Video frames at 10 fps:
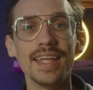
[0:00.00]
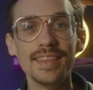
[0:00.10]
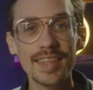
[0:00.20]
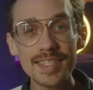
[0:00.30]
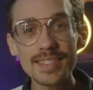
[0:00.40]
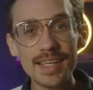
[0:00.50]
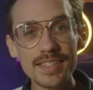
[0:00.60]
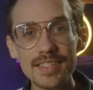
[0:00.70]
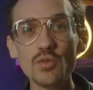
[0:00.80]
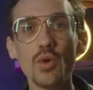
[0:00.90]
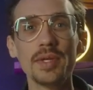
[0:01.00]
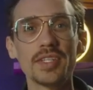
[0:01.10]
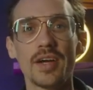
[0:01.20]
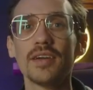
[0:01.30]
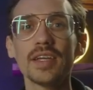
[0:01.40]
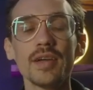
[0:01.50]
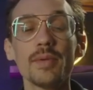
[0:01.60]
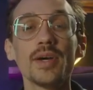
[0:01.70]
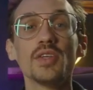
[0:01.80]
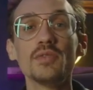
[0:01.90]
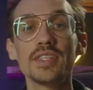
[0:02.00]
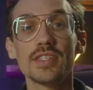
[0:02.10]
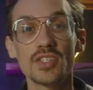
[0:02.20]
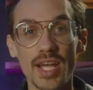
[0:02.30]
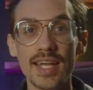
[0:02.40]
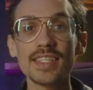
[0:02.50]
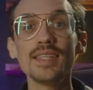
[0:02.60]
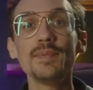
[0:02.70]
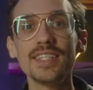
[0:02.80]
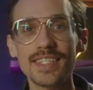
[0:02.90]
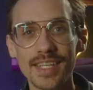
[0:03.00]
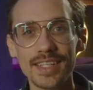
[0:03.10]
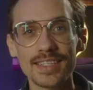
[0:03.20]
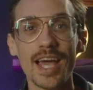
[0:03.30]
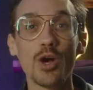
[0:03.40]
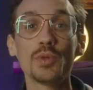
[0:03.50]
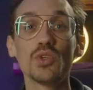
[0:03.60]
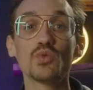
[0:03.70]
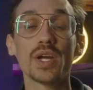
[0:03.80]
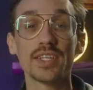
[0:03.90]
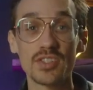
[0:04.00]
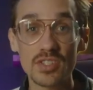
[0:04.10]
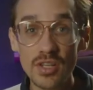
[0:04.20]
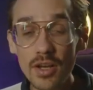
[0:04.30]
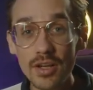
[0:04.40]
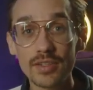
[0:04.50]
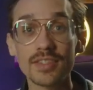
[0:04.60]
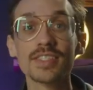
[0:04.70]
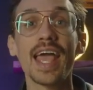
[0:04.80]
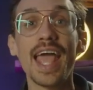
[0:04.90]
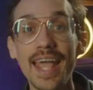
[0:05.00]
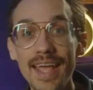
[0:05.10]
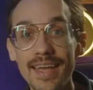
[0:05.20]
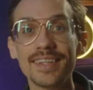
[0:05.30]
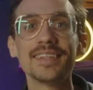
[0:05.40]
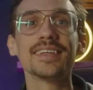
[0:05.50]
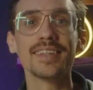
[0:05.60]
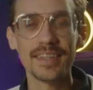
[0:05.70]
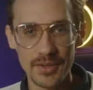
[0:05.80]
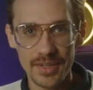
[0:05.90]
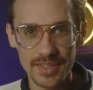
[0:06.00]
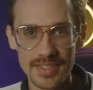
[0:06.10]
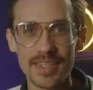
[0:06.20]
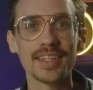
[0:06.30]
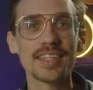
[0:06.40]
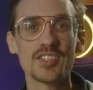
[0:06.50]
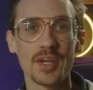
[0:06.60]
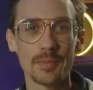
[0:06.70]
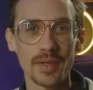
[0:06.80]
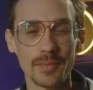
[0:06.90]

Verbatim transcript: In this lesson, we'll be talking about using ChatGPT to help you write songs and lyrics. Let's jump in.